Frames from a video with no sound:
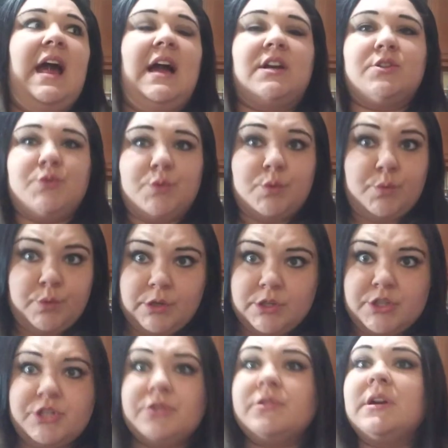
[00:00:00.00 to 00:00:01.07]
actual
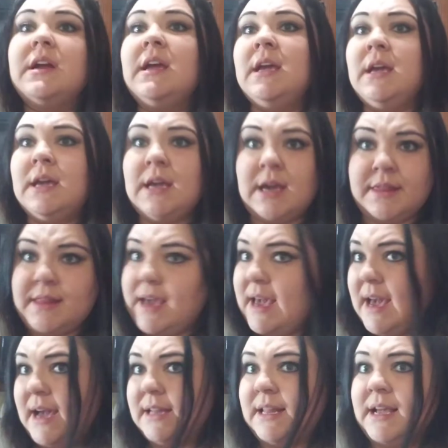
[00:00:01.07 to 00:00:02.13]
real tree and they
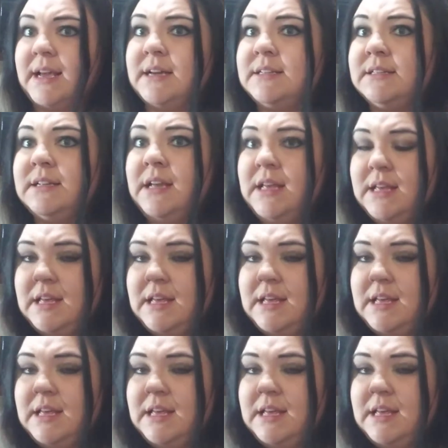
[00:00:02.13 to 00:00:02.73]
had like a,